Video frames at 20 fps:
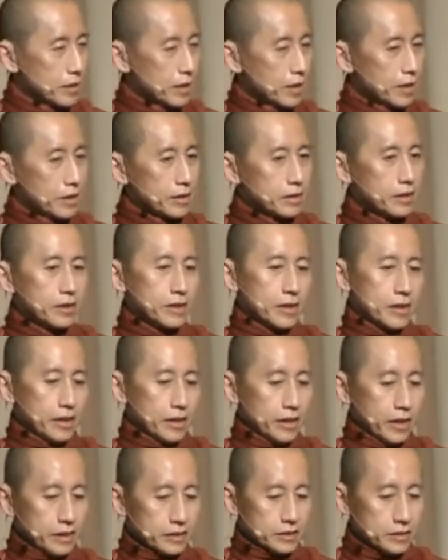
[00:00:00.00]

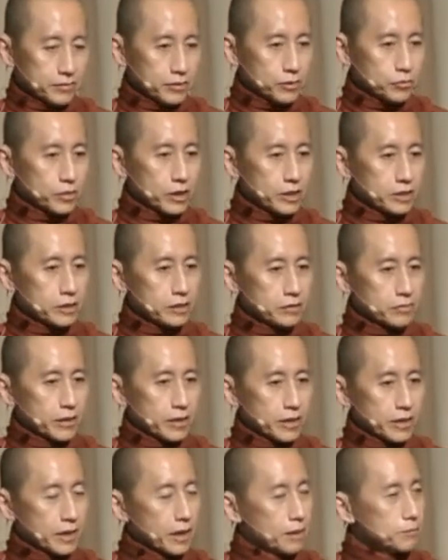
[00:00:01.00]
It's even worse
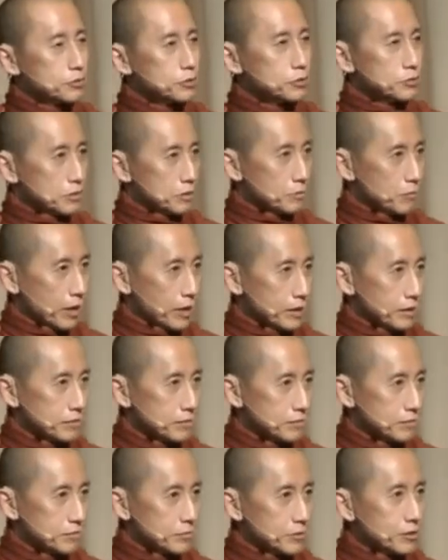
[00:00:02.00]
when it comes to the mind,
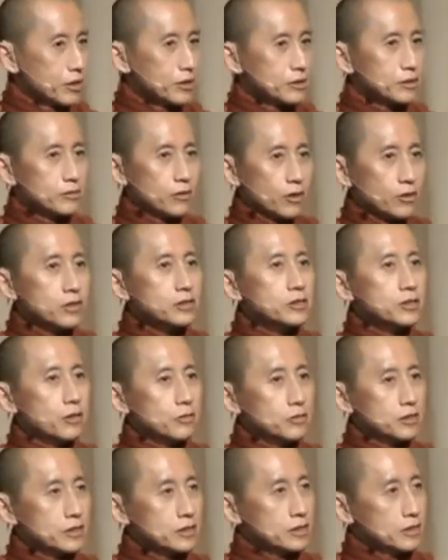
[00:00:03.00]
because all the
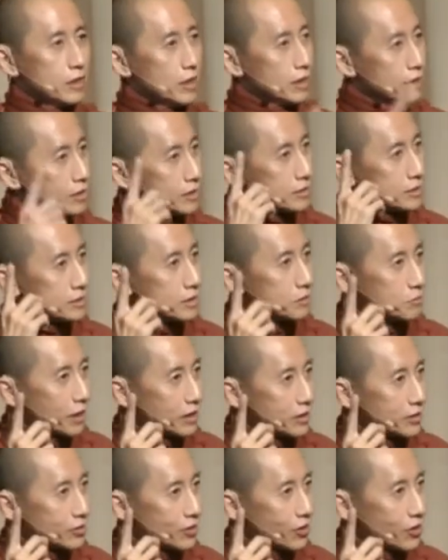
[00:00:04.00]
stories occurs in the
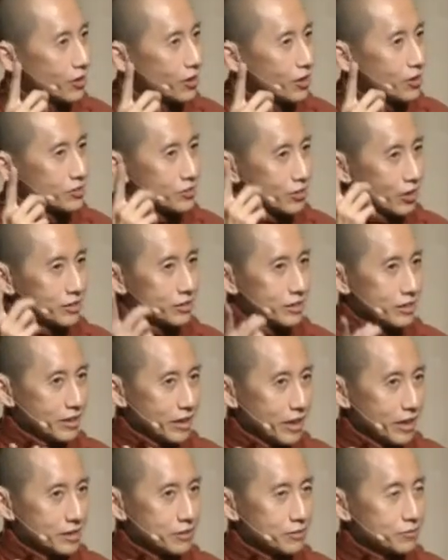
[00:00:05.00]
mind door, not
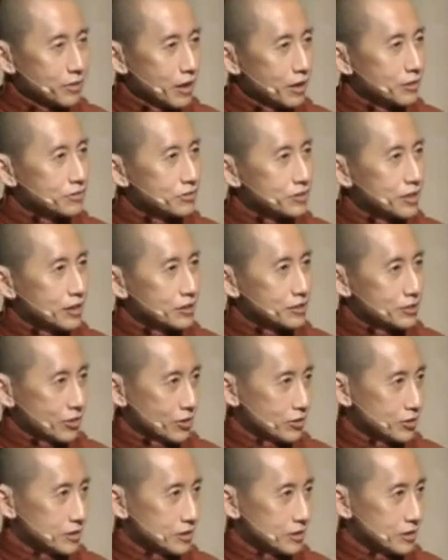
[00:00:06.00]
at the five sense
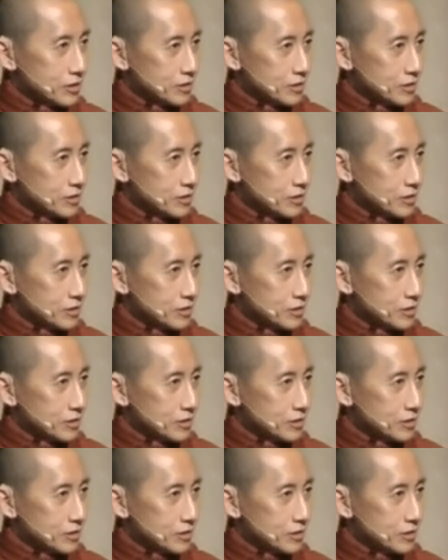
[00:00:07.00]
doors.